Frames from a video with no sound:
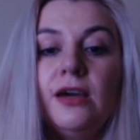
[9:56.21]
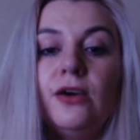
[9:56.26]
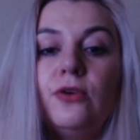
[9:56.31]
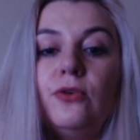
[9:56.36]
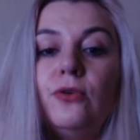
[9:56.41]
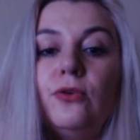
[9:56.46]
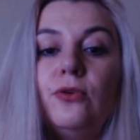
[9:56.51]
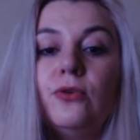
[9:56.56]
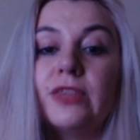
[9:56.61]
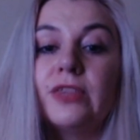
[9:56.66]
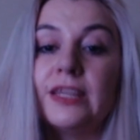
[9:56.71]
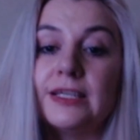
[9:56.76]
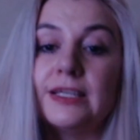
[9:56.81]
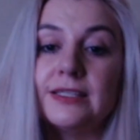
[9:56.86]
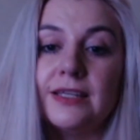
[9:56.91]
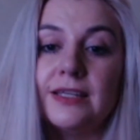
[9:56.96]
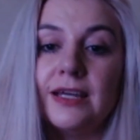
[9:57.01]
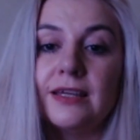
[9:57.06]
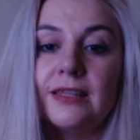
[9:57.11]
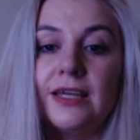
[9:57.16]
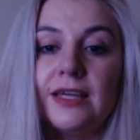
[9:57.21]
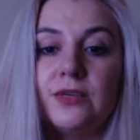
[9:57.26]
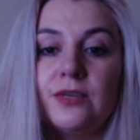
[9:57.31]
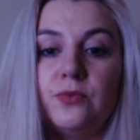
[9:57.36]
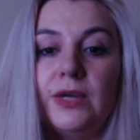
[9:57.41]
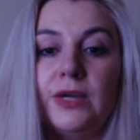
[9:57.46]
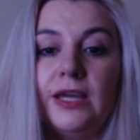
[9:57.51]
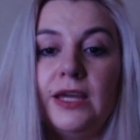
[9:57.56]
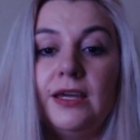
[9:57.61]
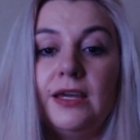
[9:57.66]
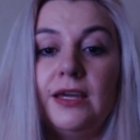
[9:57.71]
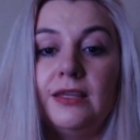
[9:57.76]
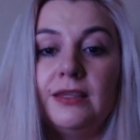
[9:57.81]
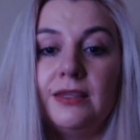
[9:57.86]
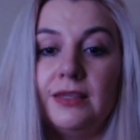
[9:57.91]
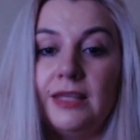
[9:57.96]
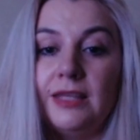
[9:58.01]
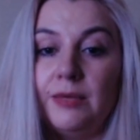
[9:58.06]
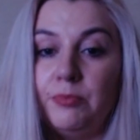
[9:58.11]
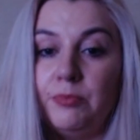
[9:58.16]
or things like that, where
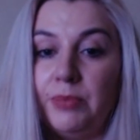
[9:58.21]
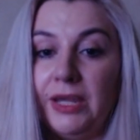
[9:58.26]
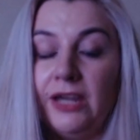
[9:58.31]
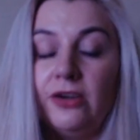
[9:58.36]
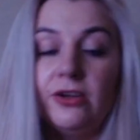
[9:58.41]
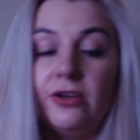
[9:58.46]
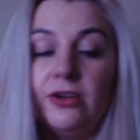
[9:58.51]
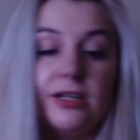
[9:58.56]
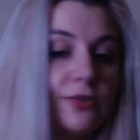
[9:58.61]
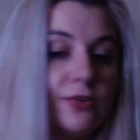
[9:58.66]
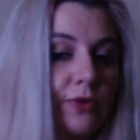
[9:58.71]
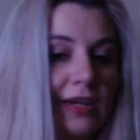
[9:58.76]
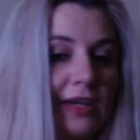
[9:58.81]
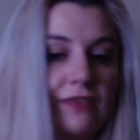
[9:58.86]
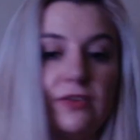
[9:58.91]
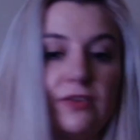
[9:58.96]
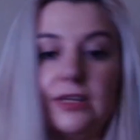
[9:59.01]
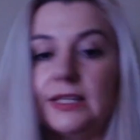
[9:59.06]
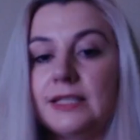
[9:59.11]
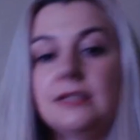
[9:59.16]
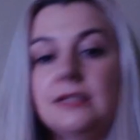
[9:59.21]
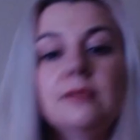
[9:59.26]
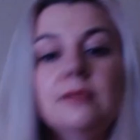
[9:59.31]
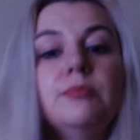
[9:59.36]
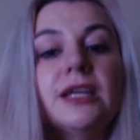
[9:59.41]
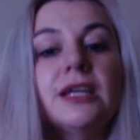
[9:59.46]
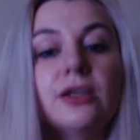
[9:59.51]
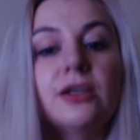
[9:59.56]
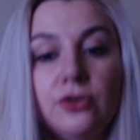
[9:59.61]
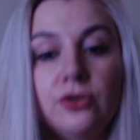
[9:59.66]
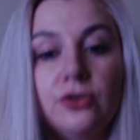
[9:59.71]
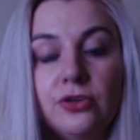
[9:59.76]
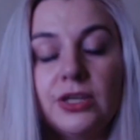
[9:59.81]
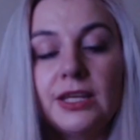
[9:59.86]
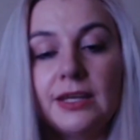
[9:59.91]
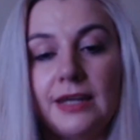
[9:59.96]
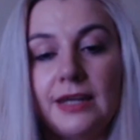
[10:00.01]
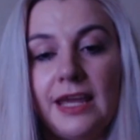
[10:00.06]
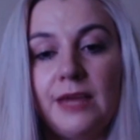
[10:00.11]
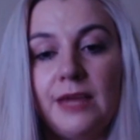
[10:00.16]
a parent or even a sibling could
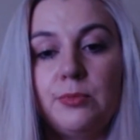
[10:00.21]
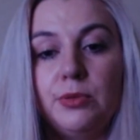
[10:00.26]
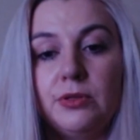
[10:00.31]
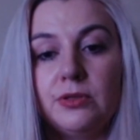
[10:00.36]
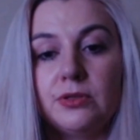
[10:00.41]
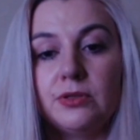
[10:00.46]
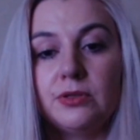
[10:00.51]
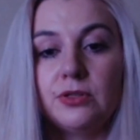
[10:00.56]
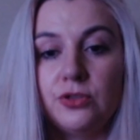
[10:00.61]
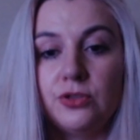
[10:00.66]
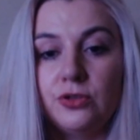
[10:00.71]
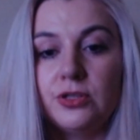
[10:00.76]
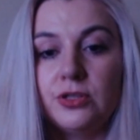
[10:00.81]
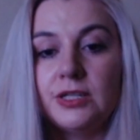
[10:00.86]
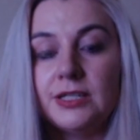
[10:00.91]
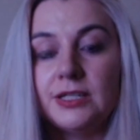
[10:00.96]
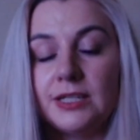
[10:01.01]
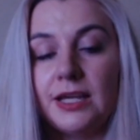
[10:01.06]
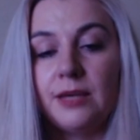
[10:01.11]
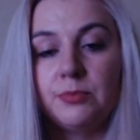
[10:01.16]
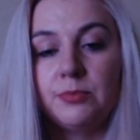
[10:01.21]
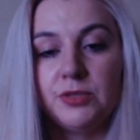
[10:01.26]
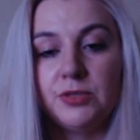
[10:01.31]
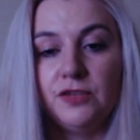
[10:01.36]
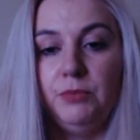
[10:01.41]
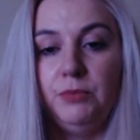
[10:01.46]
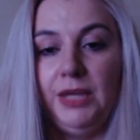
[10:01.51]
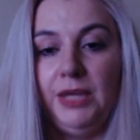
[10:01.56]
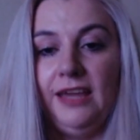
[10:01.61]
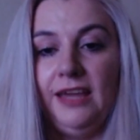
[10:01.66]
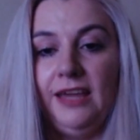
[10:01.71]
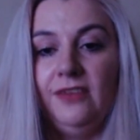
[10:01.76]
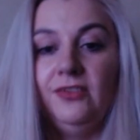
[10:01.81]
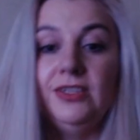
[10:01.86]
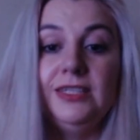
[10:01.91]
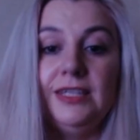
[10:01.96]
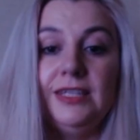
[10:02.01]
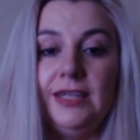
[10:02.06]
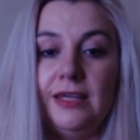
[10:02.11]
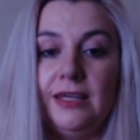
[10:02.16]
enable certain types of
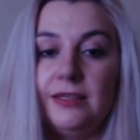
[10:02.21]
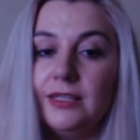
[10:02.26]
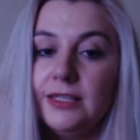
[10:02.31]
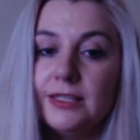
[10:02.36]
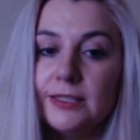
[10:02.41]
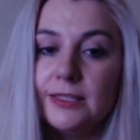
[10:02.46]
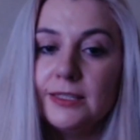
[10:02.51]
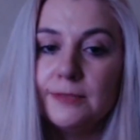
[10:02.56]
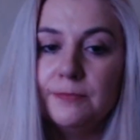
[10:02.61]
behaviors in others.